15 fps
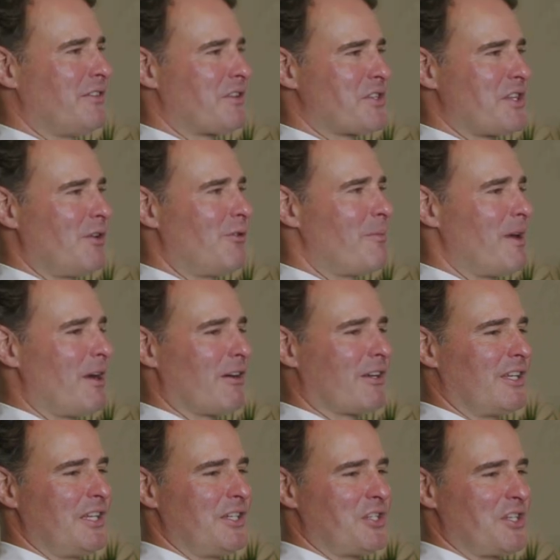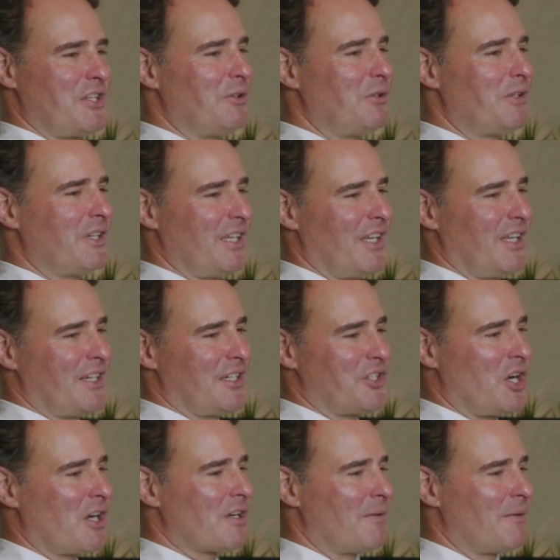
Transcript: There's no American ingenuity in a chunk